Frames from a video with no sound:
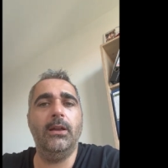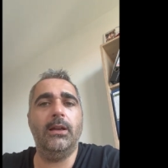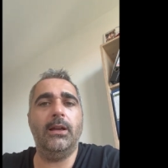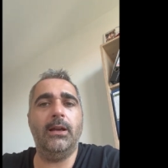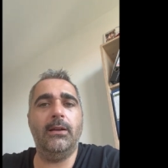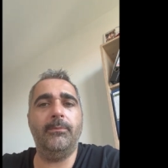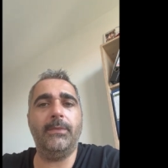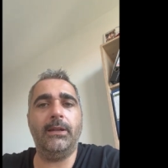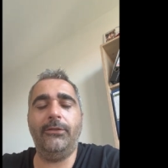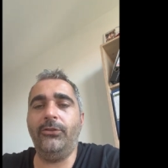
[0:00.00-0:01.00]
Um,
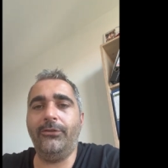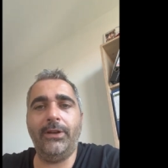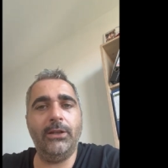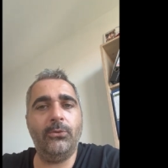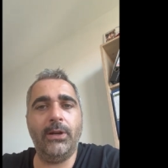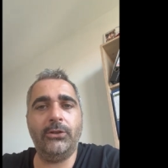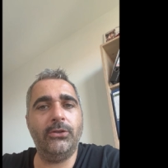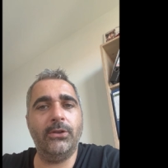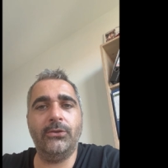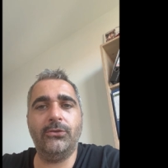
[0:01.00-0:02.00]
and if you have any
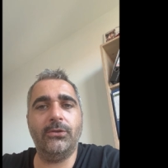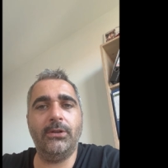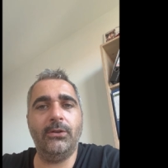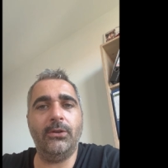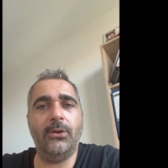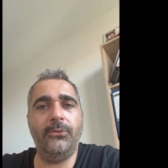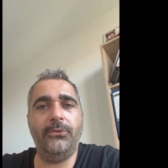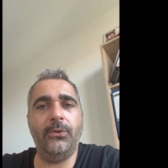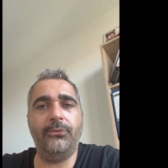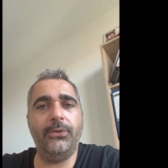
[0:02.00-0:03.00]
questions, you know,
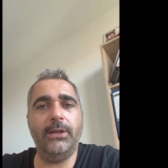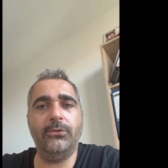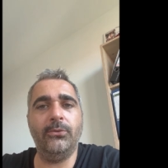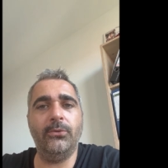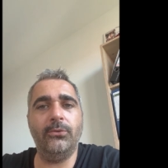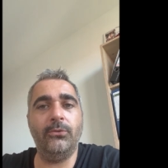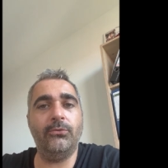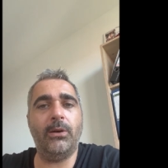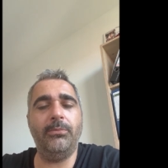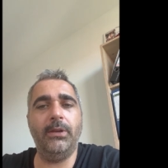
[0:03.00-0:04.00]
feel free to, to
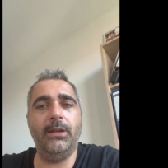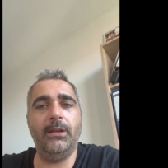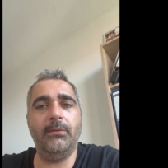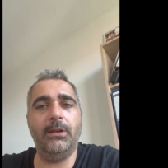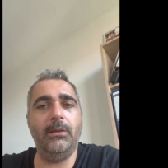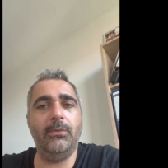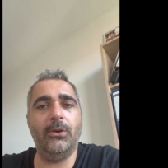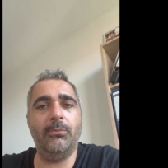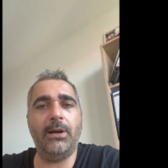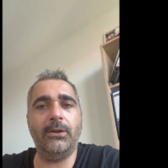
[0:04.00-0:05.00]
drop me an
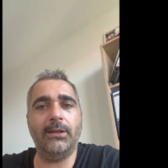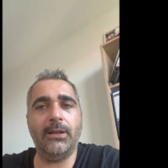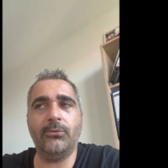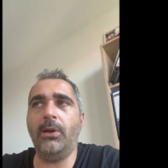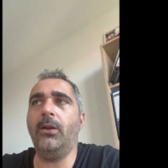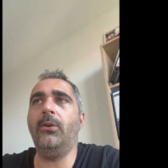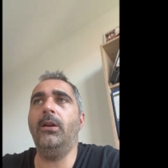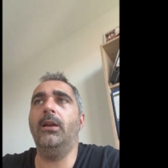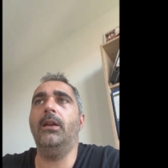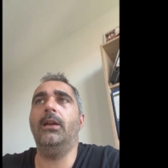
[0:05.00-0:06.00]
email about it as well.
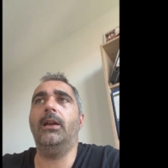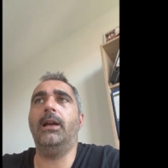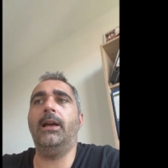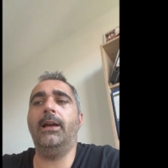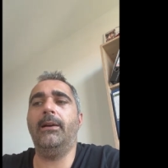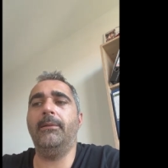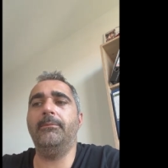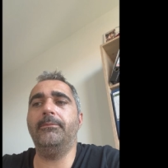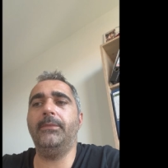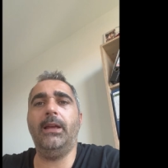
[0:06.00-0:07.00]

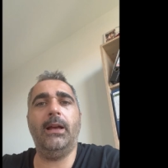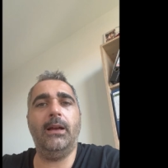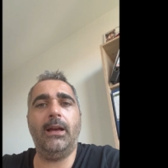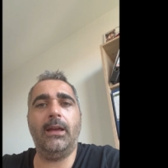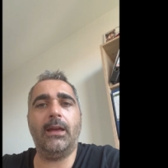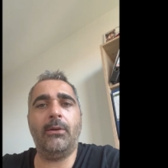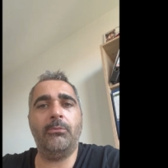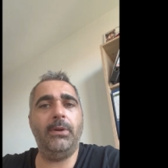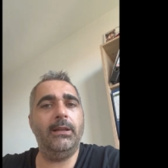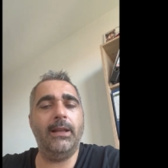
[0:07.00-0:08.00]
Um, yeah, I, I
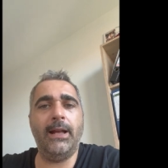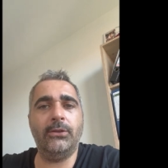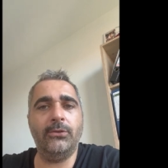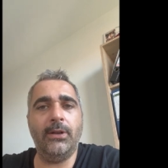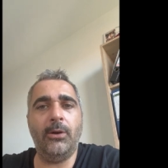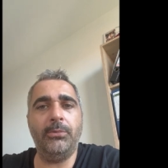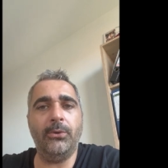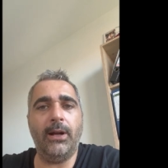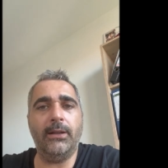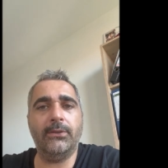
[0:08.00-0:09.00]
would be glad to help
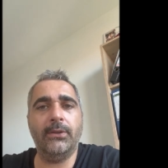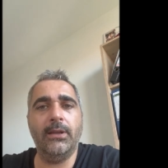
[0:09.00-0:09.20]
you out.